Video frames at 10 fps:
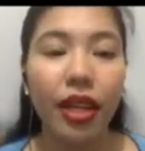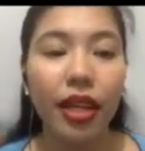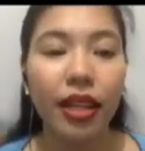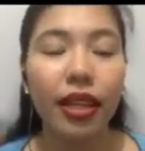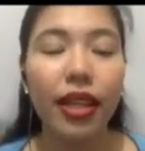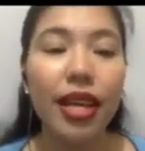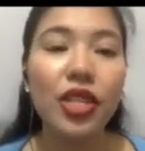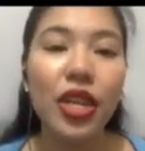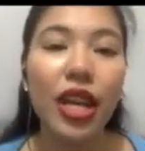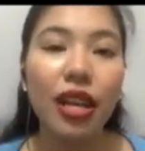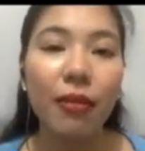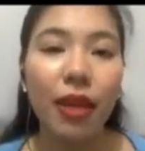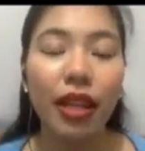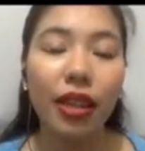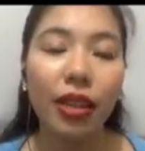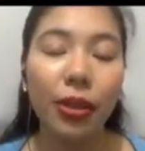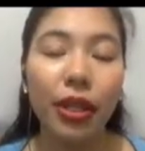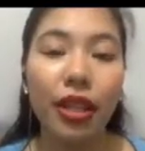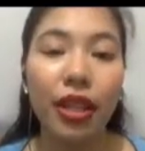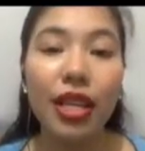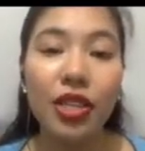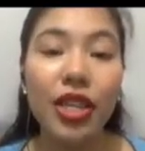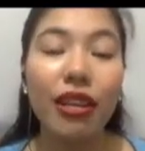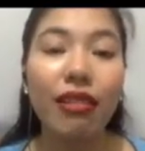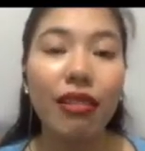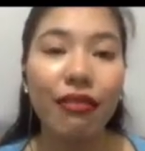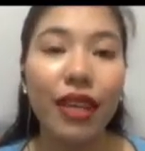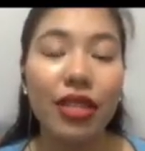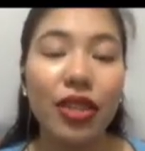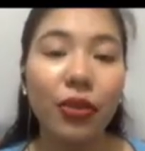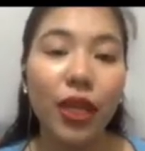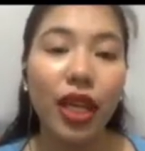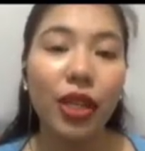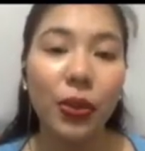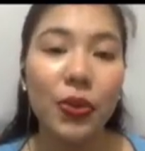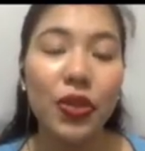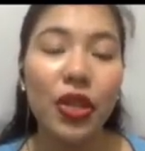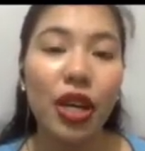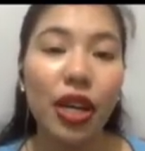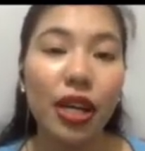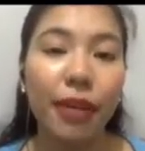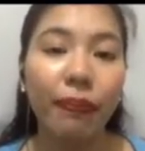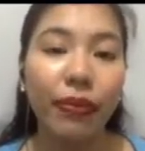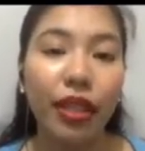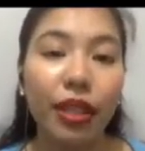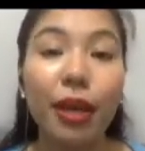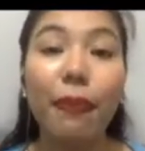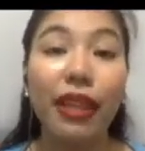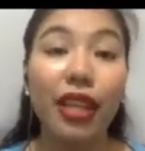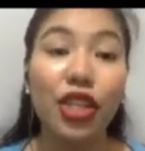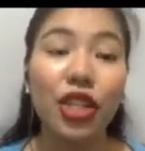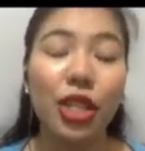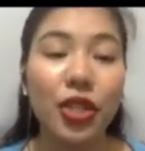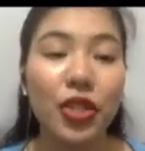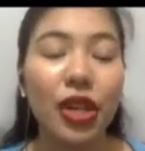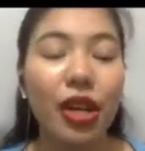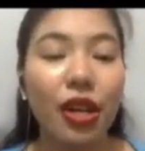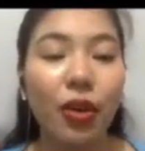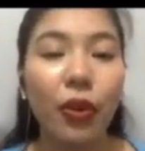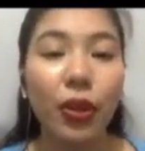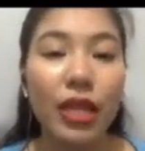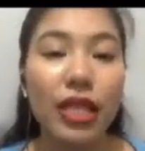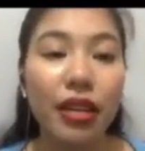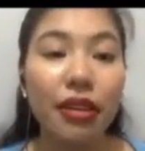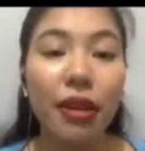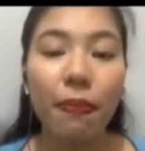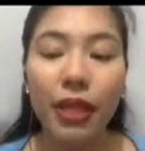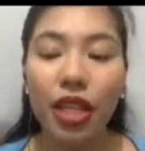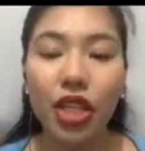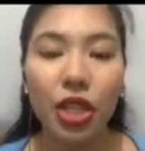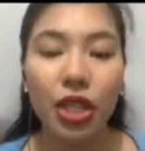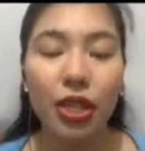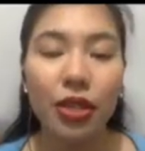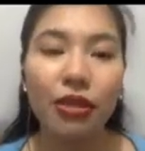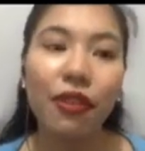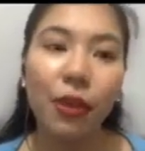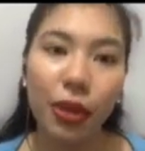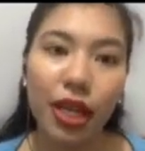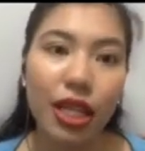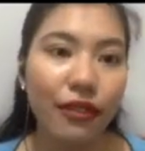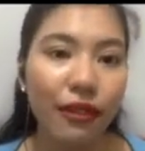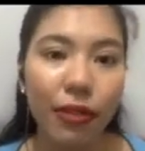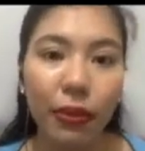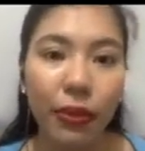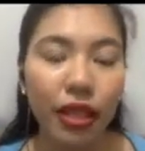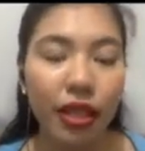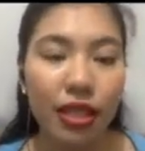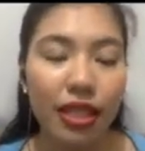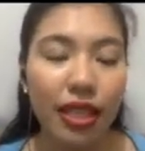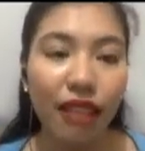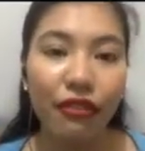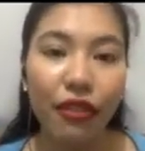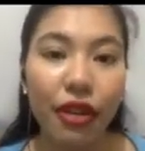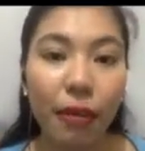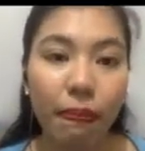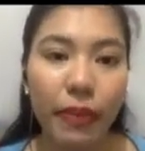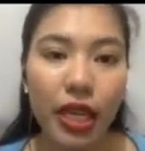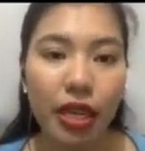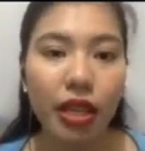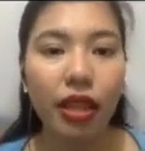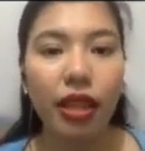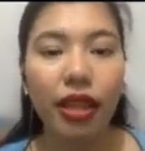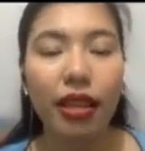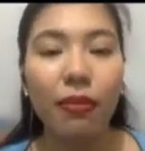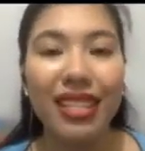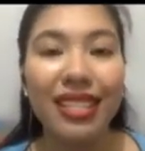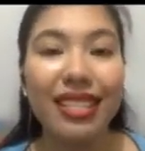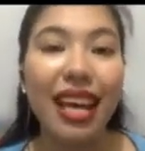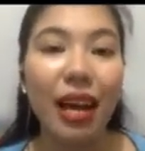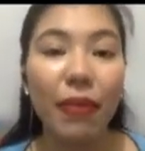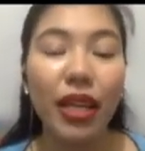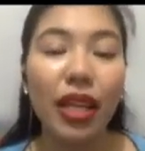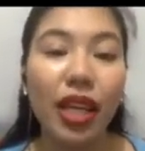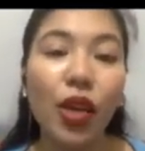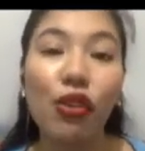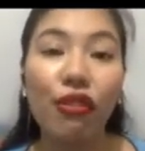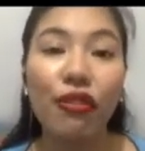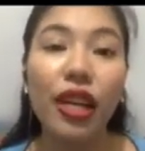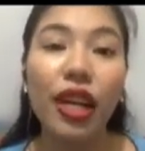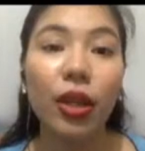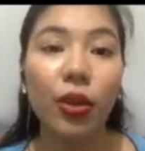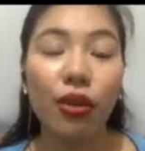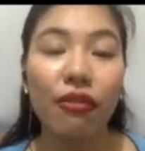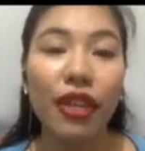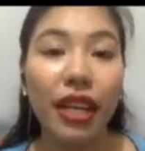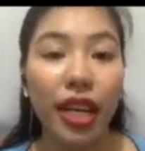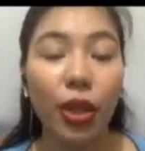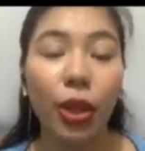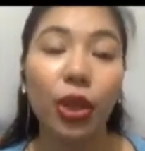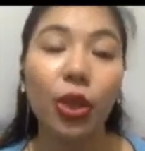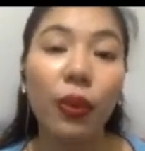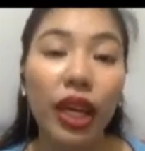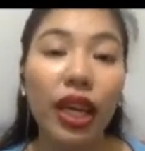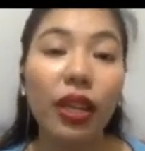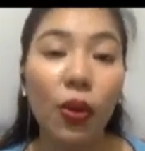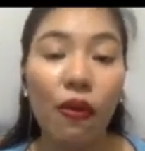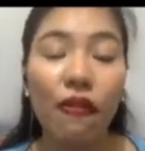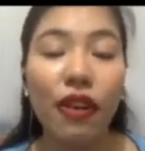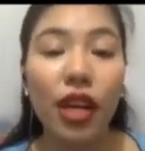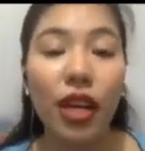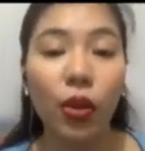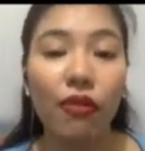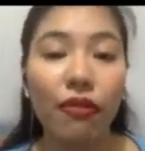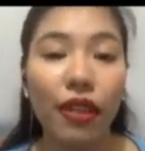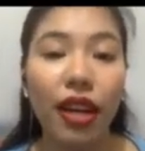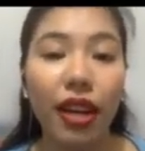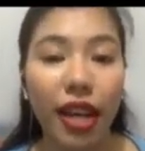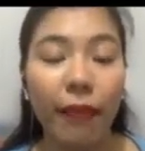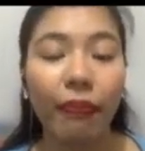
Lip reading: The next element or the next signal device that we can use are repetitions. When we say repetitions, of course, from the word itself, repeat, that means it's happening over and over again or doing it over and over again.